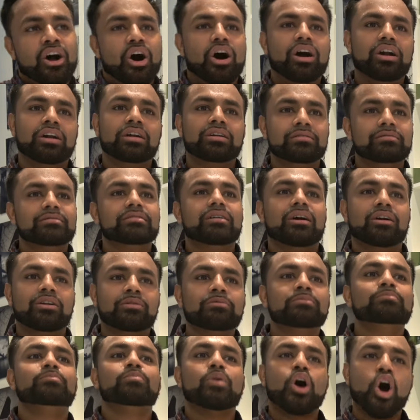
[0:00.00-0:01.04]
Our
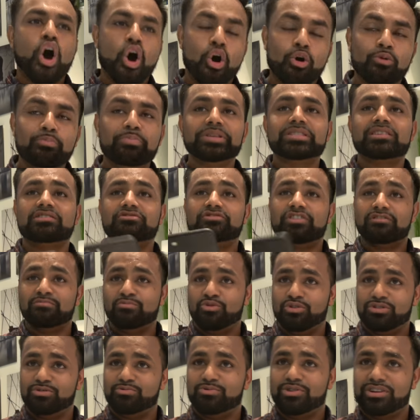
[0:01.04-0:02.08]
our hope is that you have
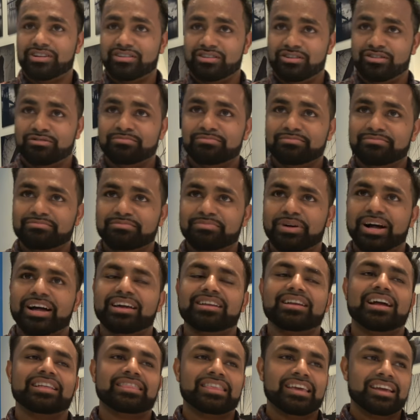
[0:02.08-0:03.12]
more than one at home.
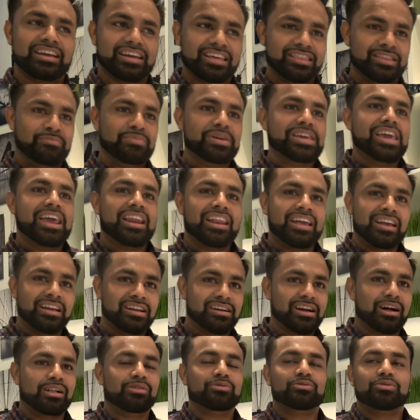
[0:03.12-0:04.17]
But I think in the beginning,
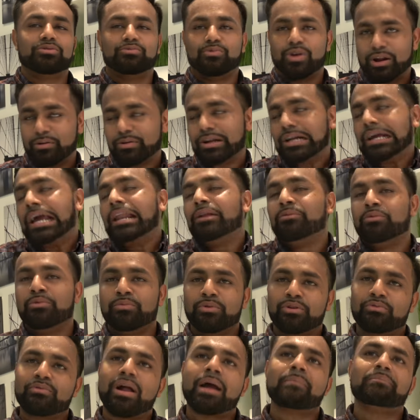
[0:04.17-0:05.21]
kind of when
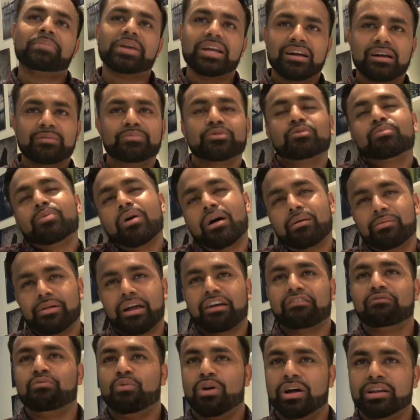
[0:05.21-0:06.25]
we're ramping up, you'll probably
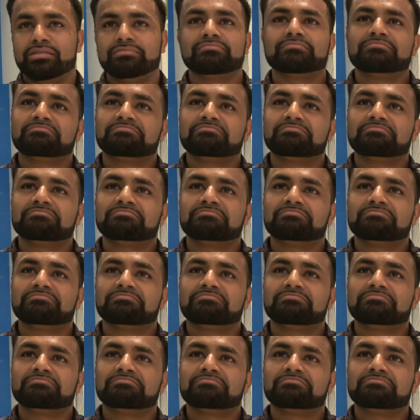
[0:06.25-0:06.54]
have one.